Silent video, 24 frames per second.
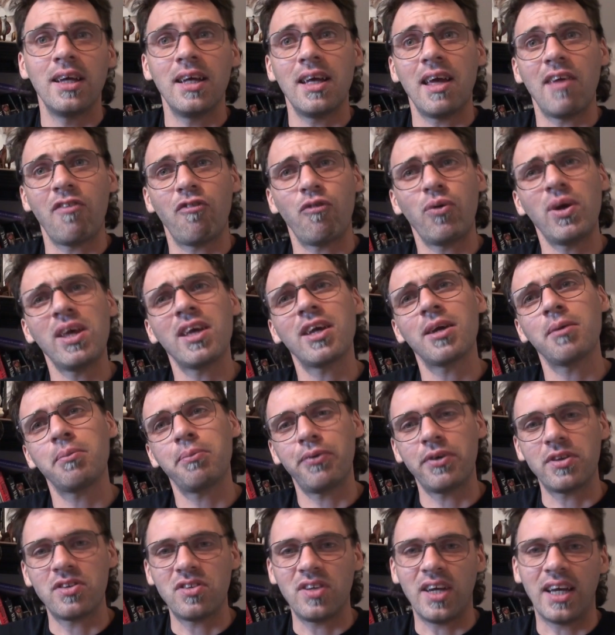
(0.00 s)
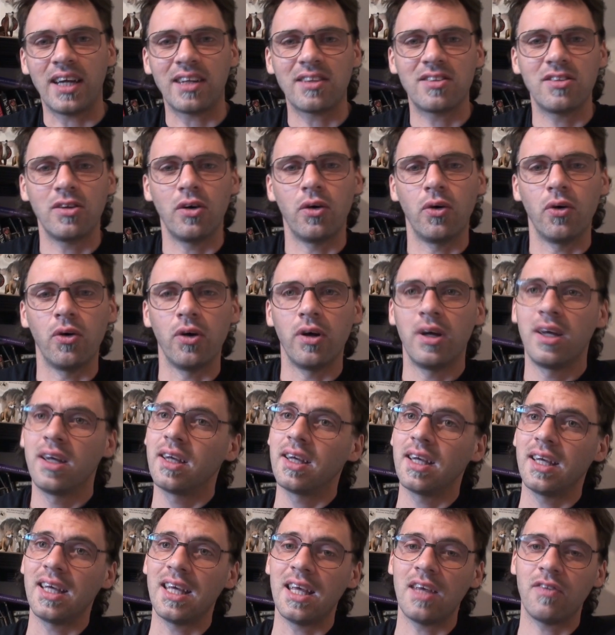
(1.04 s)
If we can protect or
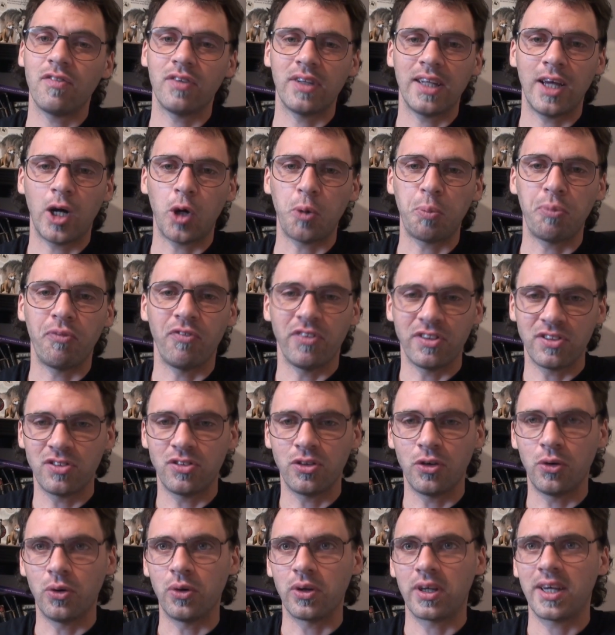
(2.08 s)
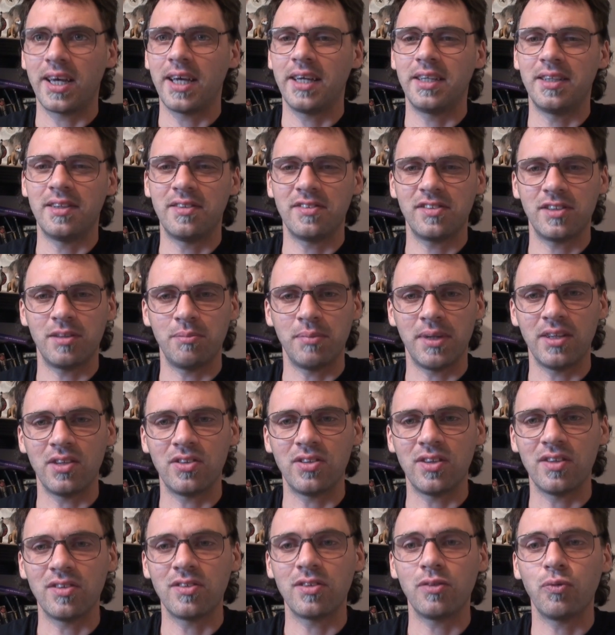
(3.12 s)
even help restore Canis
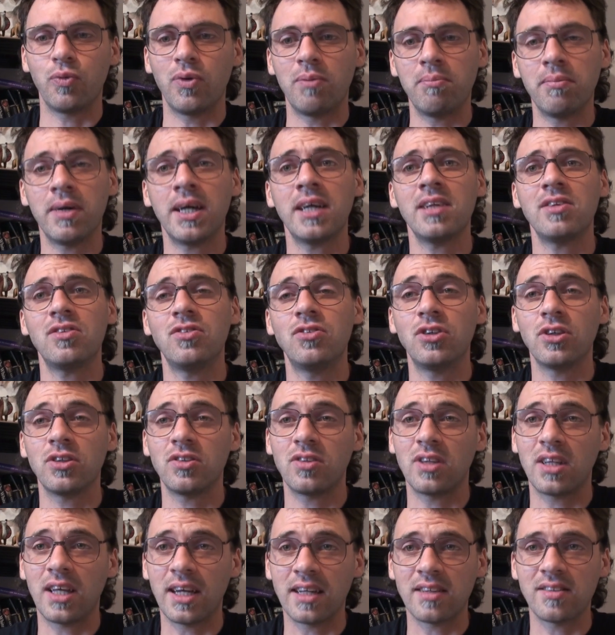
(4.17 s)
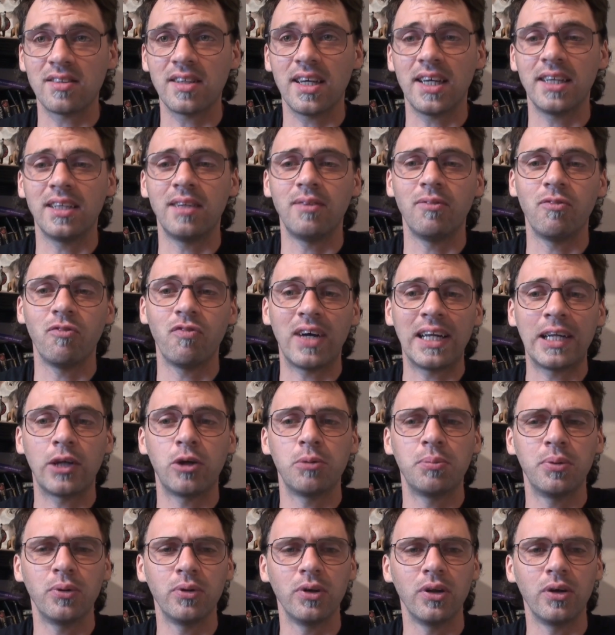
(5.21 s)
simensis, we might just get an
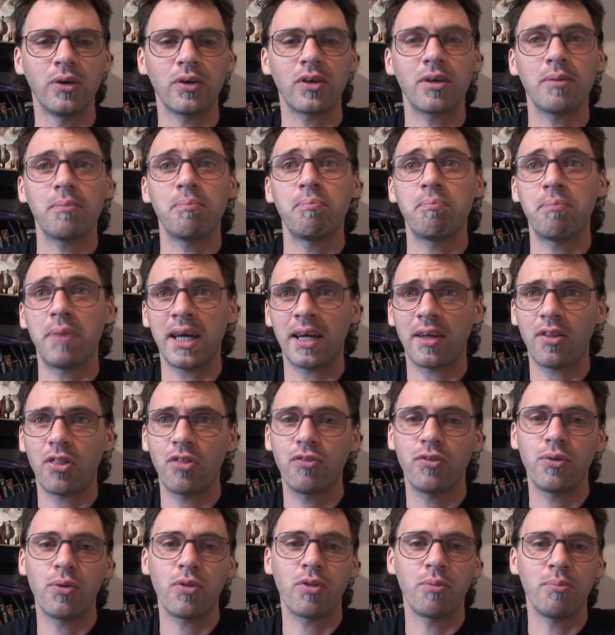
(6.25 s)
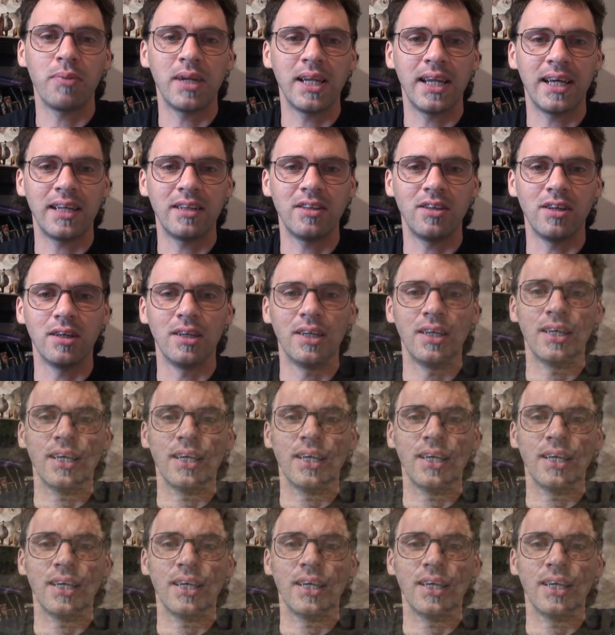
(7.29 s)
invaluable look back through the millennia